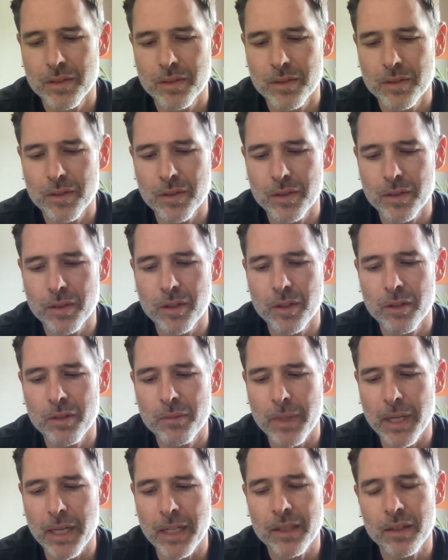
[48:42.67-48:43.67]
So
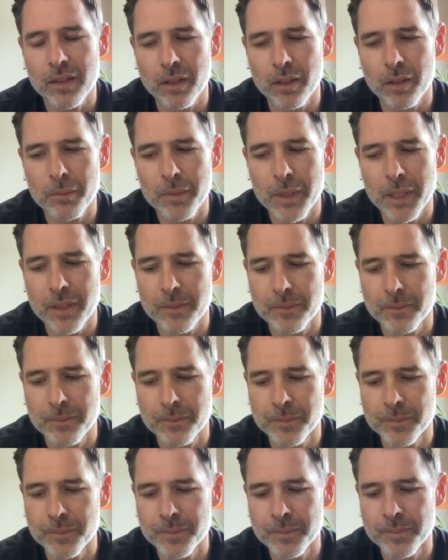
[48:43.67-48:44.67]
going back a little bit,
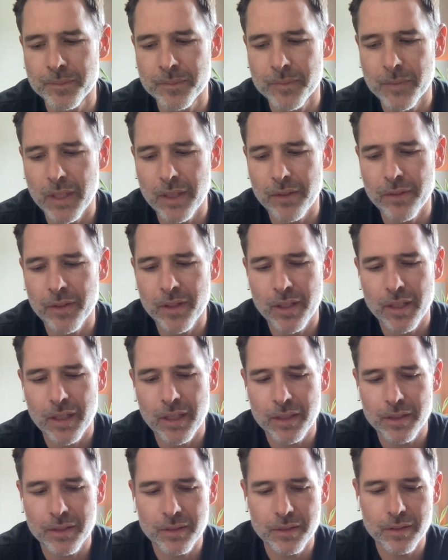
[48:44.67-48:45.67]
given
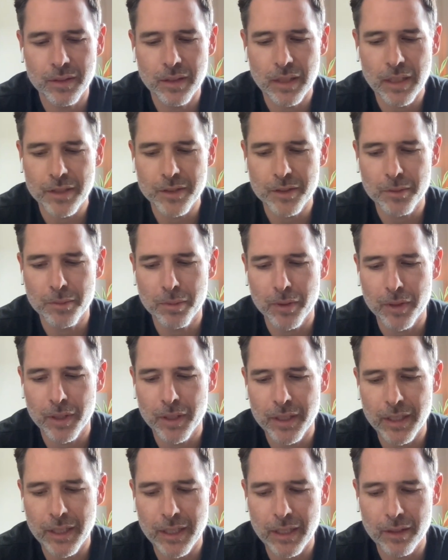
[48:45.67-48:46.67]
that, as you
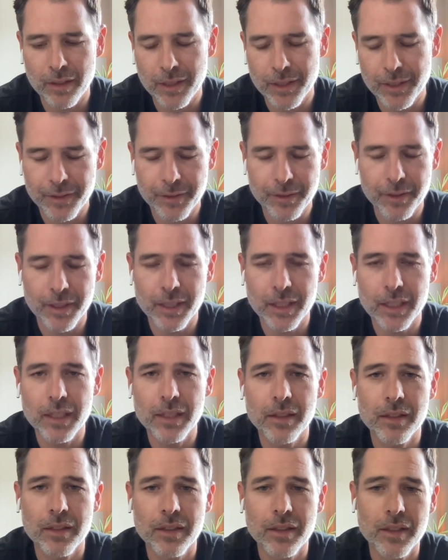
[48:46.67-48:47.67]
pointed out, and I
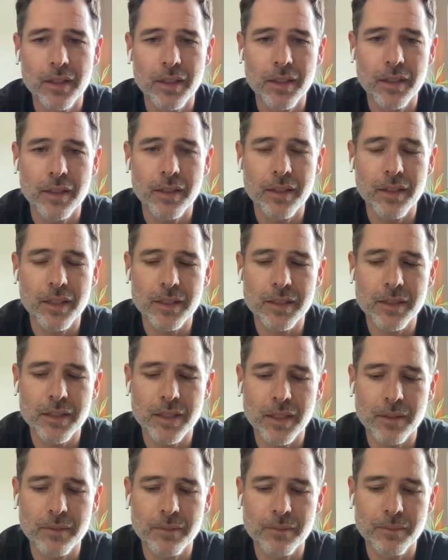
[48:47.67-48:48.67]
agree that,
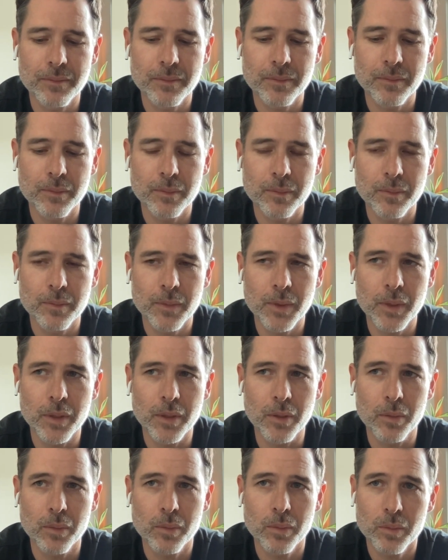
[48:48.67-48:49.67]
you
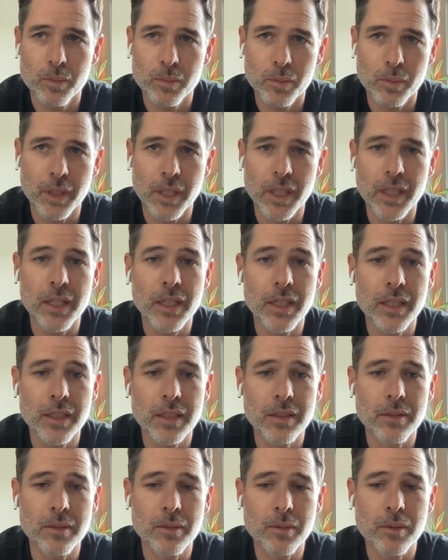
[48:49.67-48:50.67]
know, we'll get
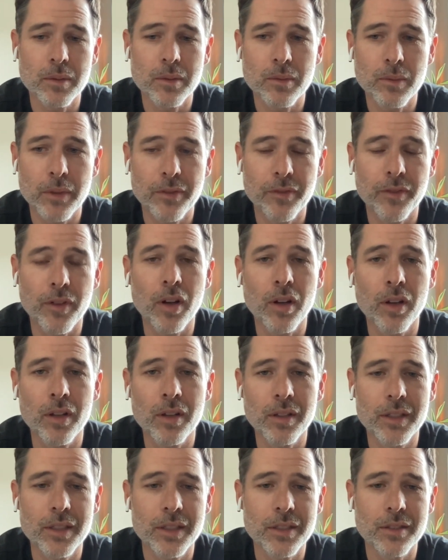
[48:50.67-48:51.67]
in, we
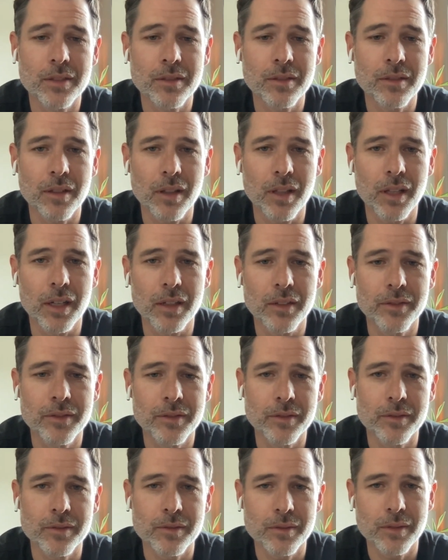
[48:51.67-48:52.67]
fall in
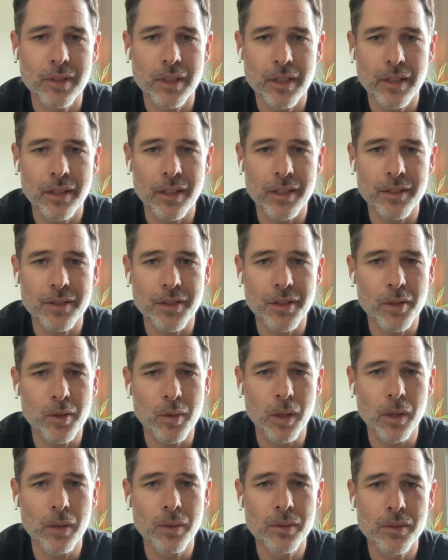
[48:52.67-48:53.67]
love, and that's in
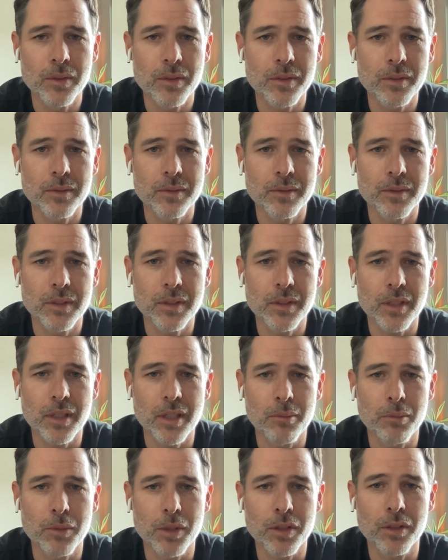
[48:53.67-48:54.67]
quotes. It's a
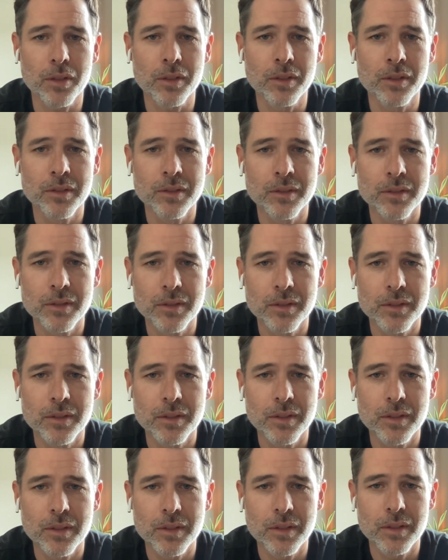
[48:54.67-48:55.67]
chemical
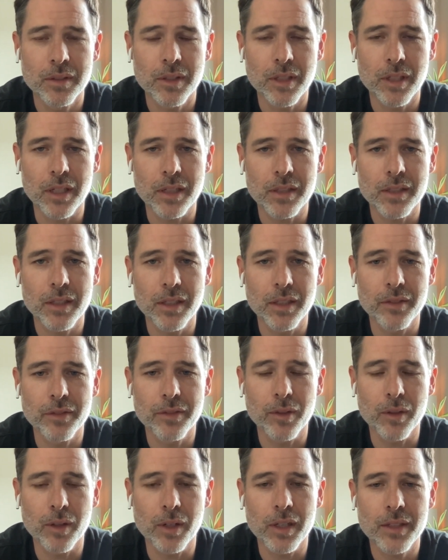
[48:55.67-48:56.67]
cocktail
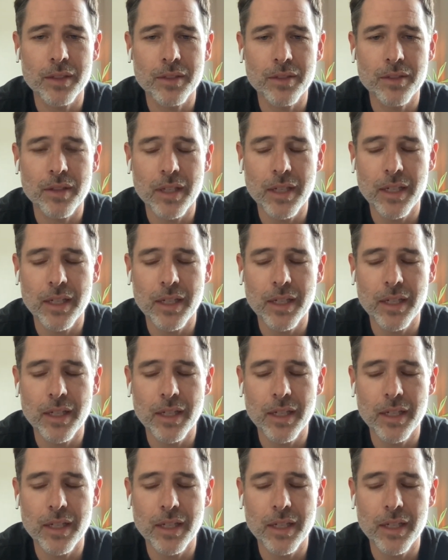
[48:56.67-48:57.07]
for us.